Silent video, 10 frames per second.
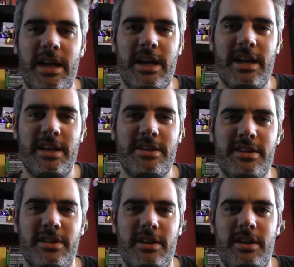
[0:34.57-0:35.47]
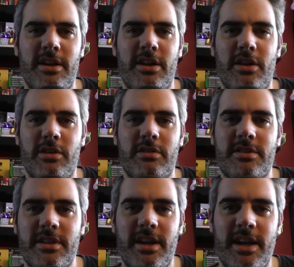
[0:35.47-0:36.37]
and
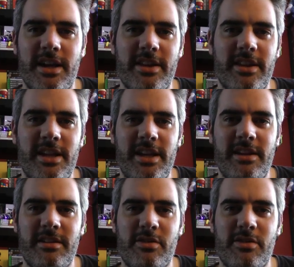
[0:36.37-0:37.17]
looked at the